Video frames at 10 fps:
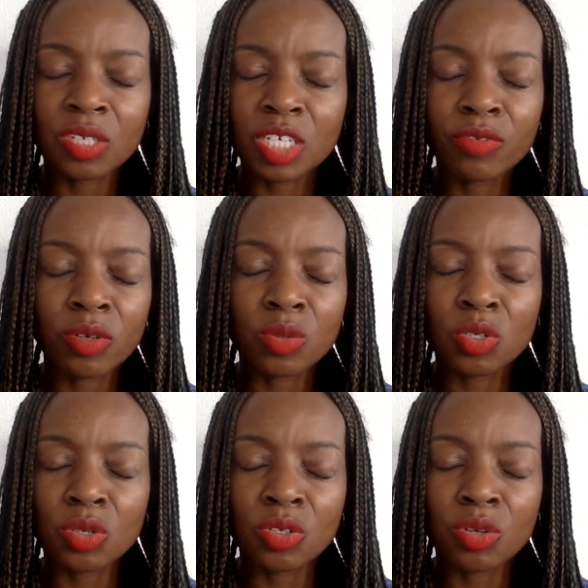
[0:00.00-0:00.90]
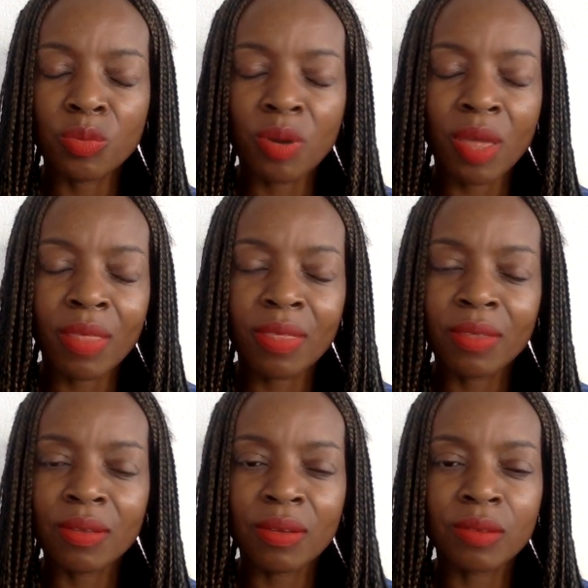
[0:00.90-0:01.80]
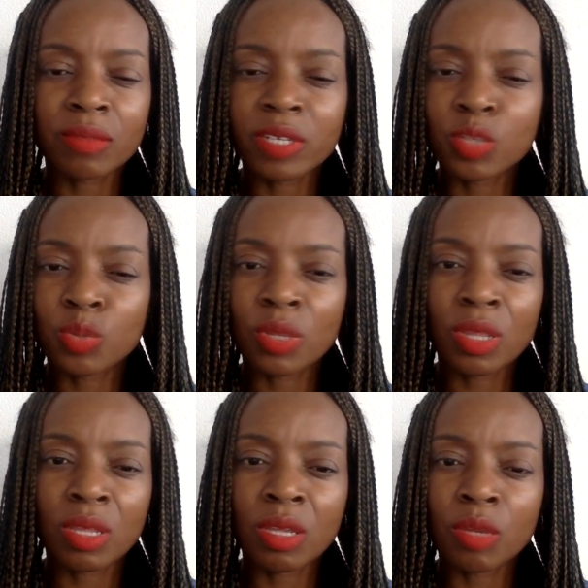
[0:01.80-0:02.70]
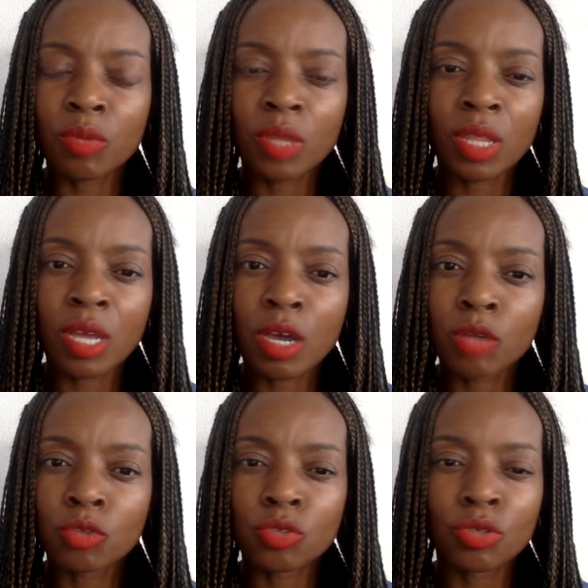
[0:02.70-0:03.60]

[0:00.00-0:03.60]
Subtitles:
Just focus on your breath. Just breathe in, breathe out.